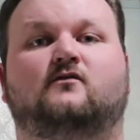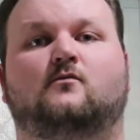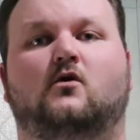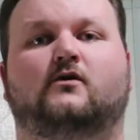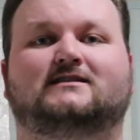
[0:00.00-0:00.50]
for
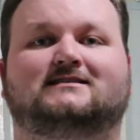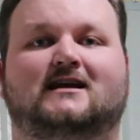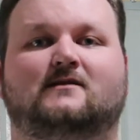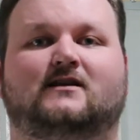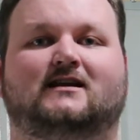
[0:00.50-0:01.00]
more
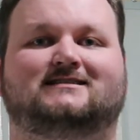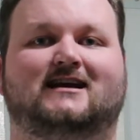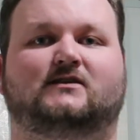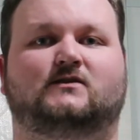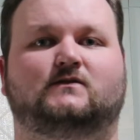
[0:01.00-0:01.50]
entertainment and
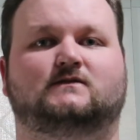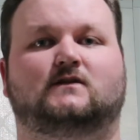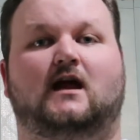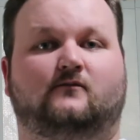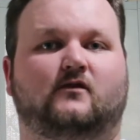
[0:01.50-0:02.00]
tech news
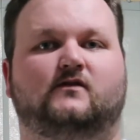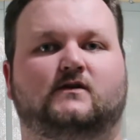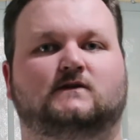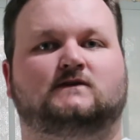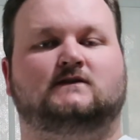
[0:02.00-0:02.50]
and
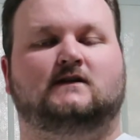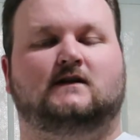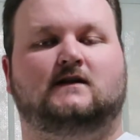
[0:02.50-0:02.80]
reviews.